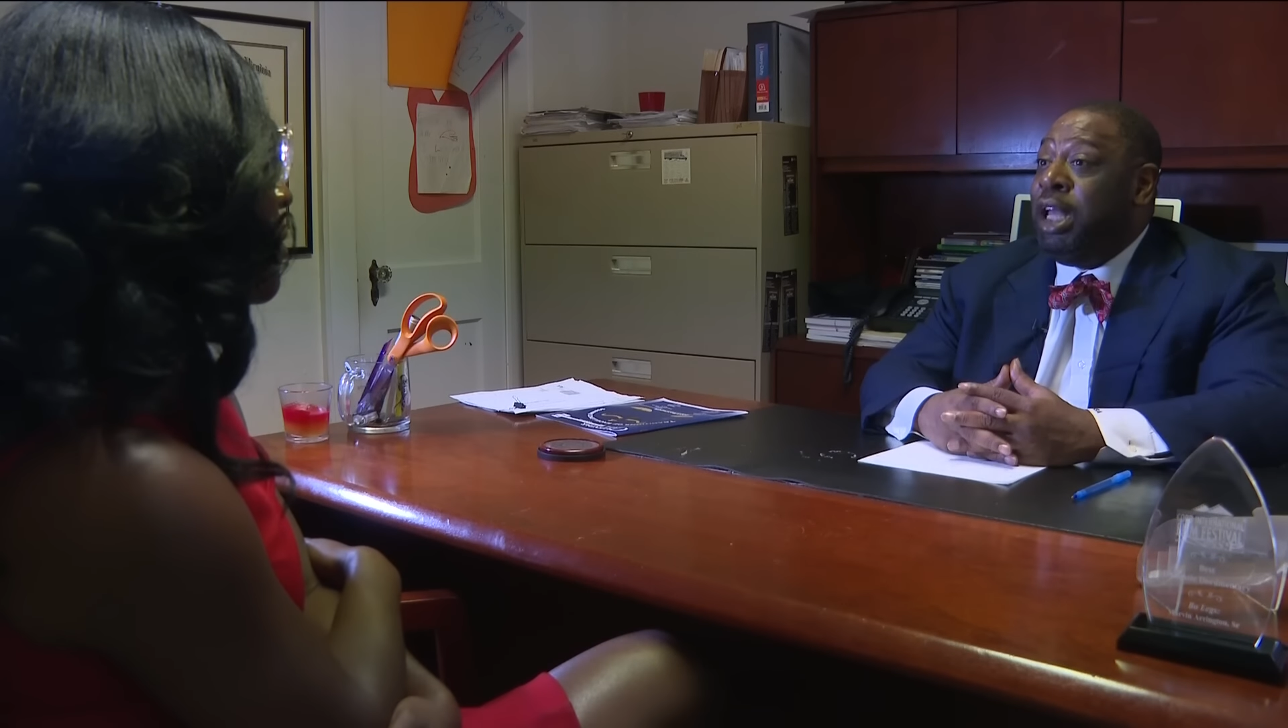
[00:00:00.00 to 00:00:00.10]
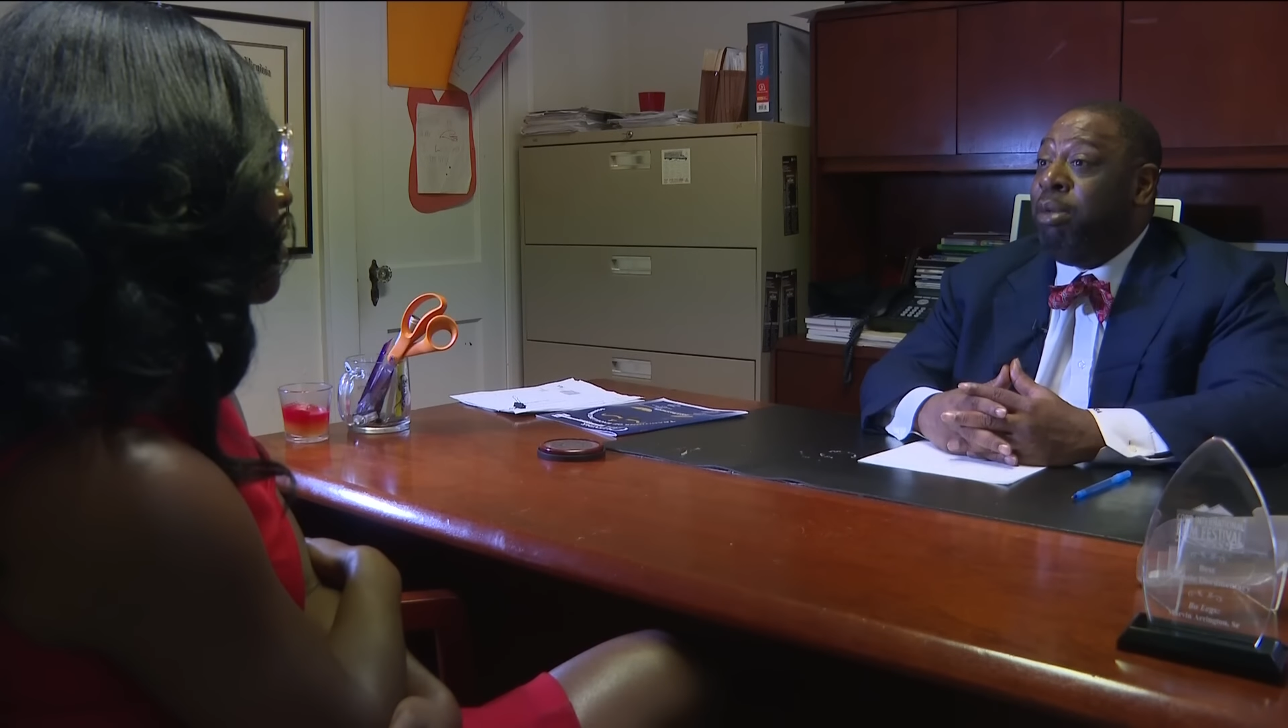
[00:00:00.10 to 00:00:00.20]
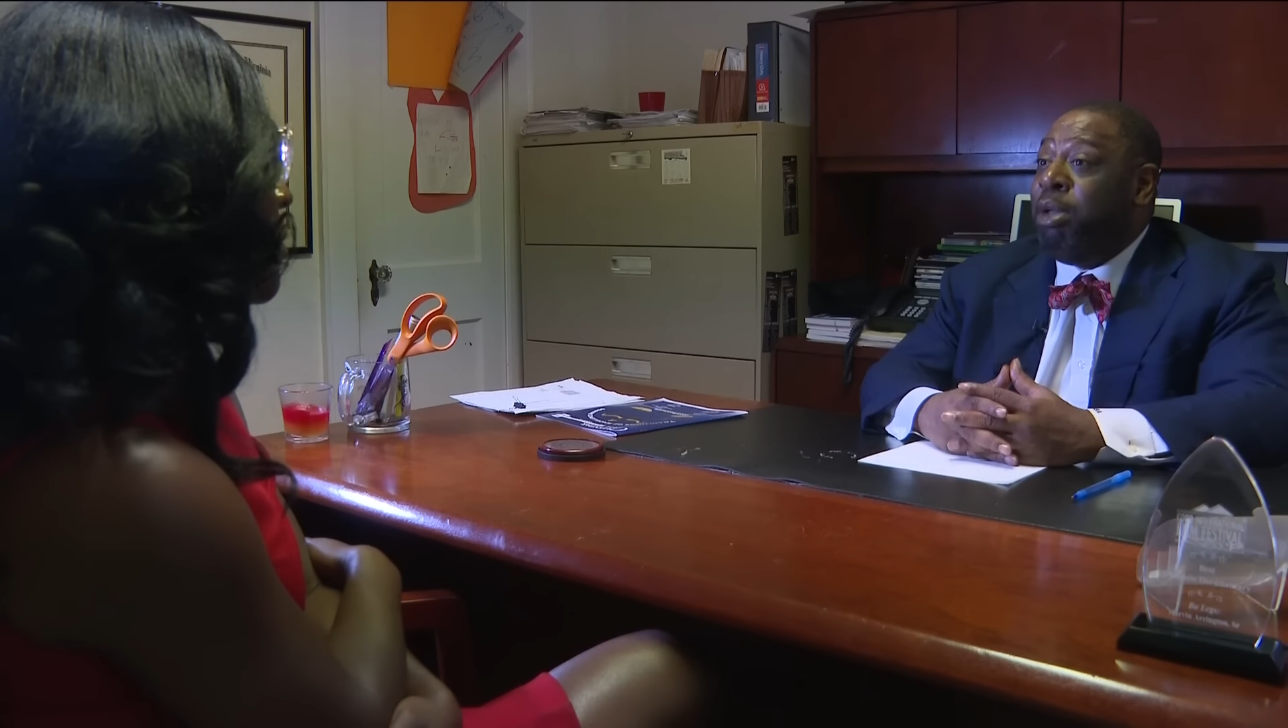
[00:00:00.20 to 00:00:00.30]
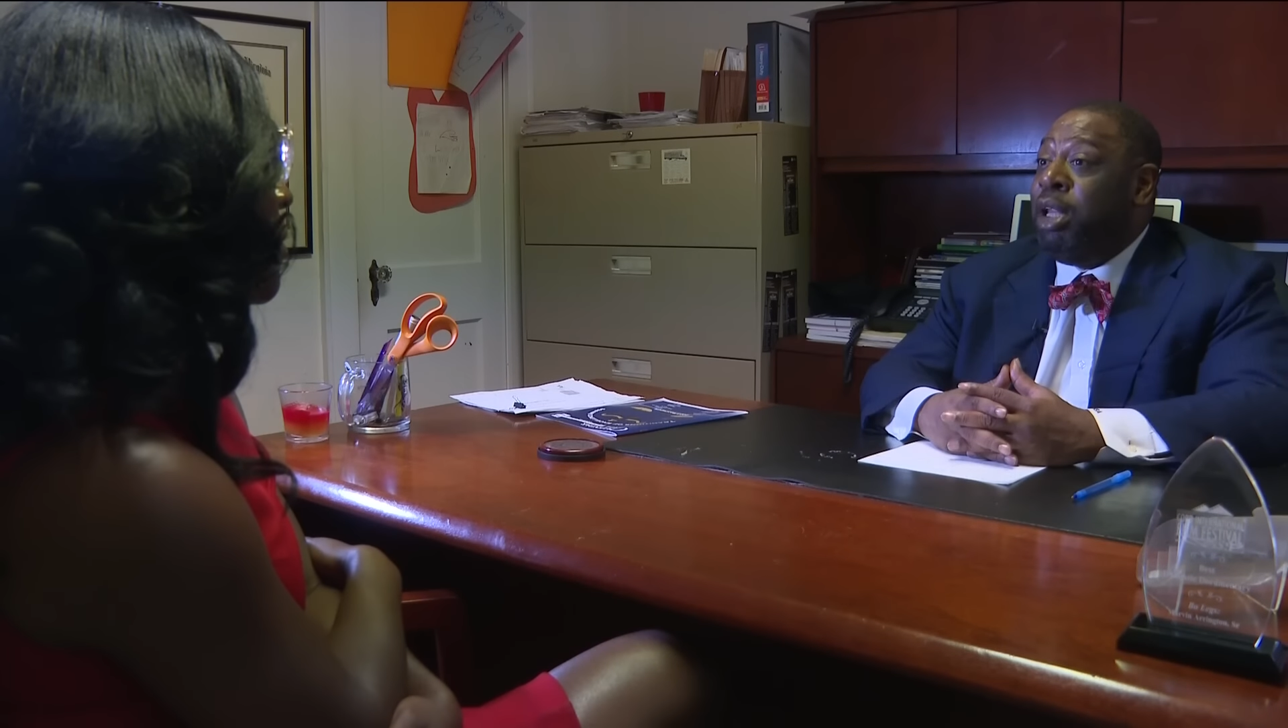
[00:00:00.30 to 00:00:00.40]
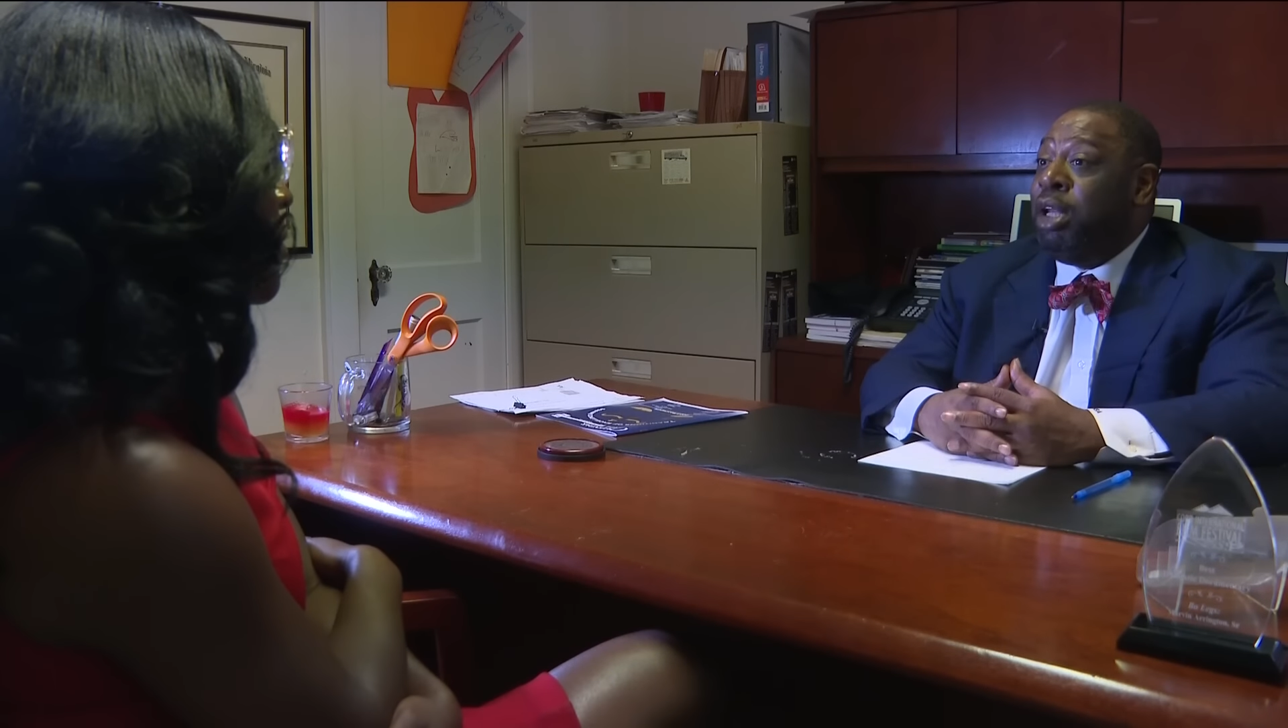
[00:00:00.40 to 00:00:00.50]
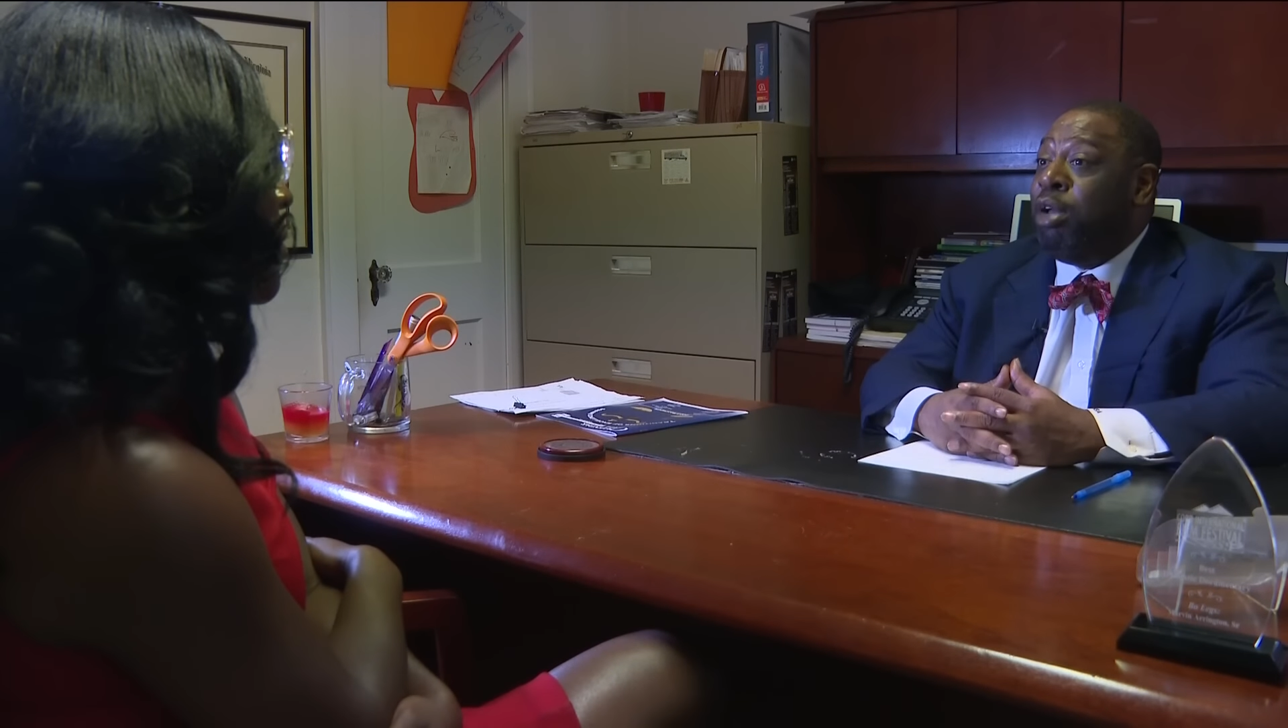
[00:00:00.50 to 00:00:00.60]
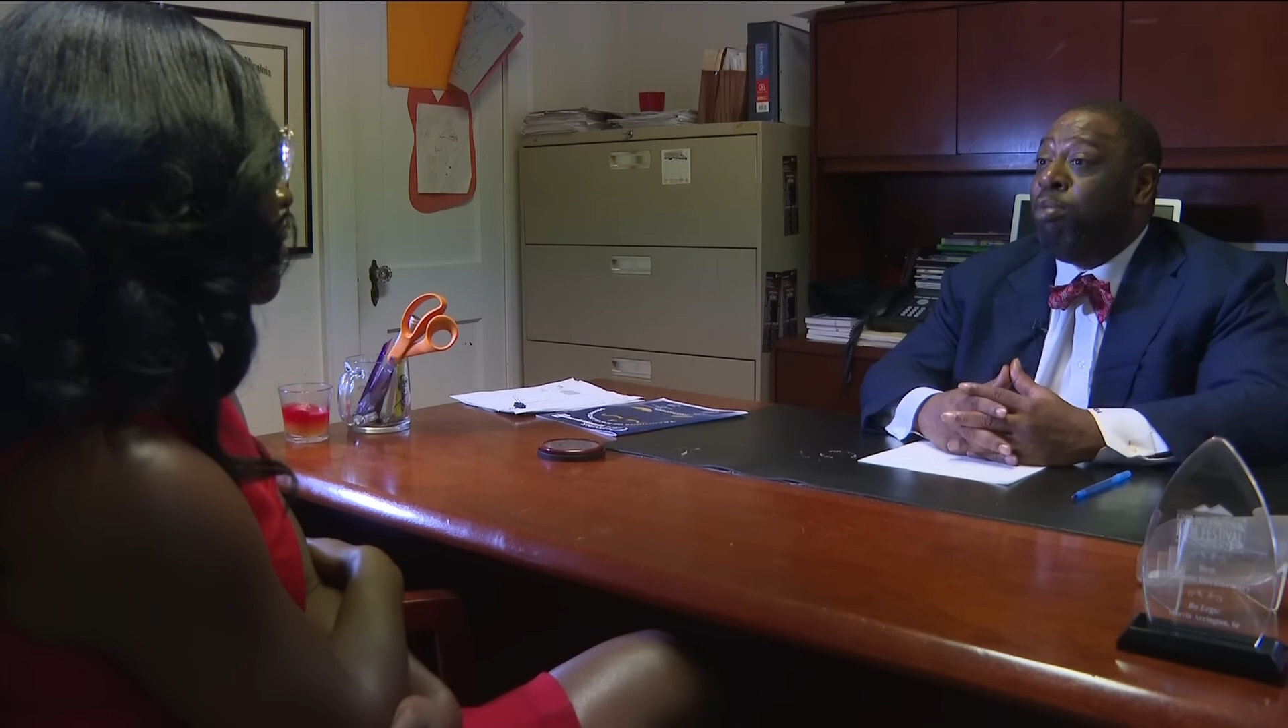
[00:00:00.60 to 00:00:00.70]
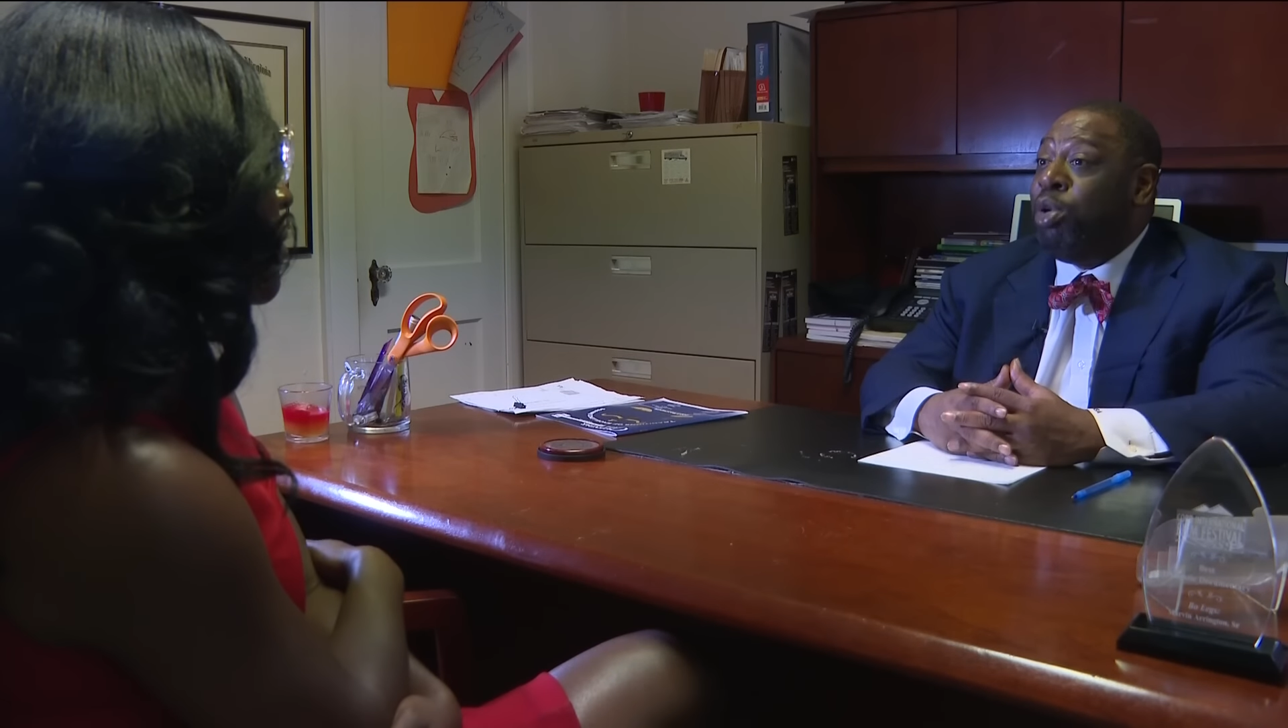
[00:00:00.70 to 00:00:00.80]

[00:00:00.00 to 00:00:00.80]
to the district